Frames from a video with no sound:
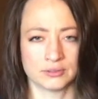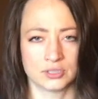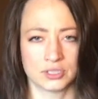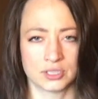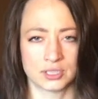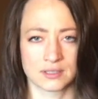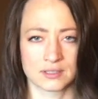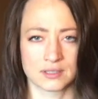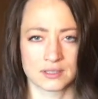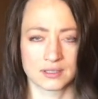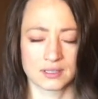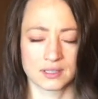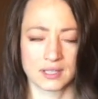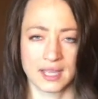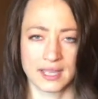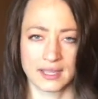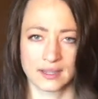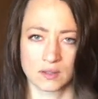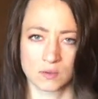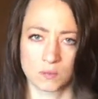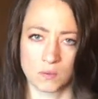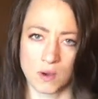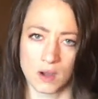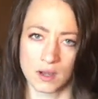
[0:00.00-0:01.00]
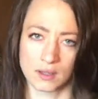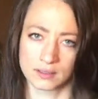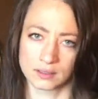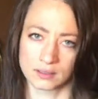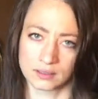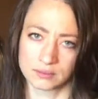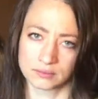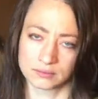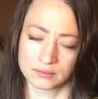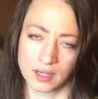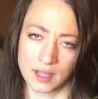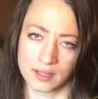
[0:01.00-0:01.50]
just like
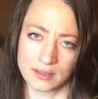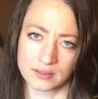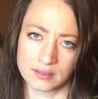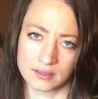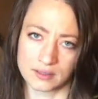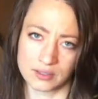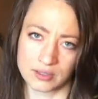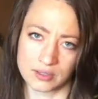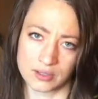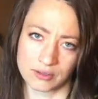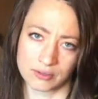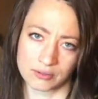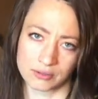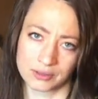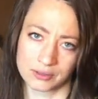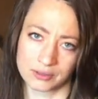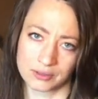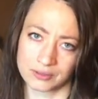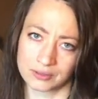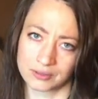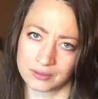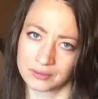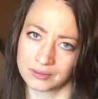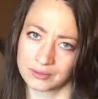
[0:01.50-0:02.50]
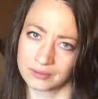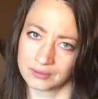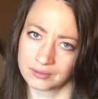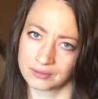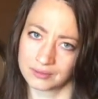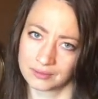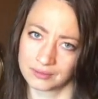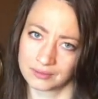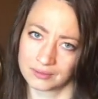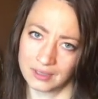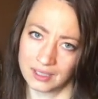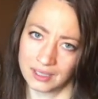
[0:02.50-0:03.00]
water runs through
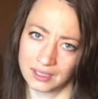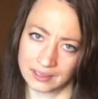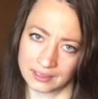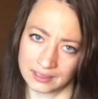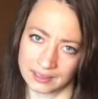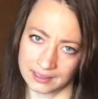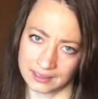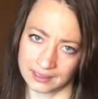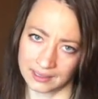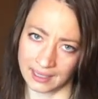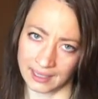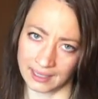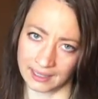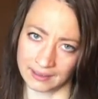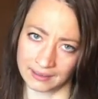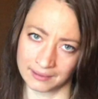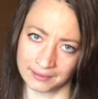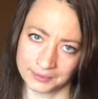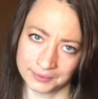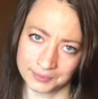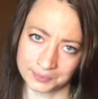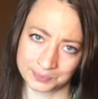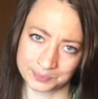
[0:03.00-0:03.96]
a canal.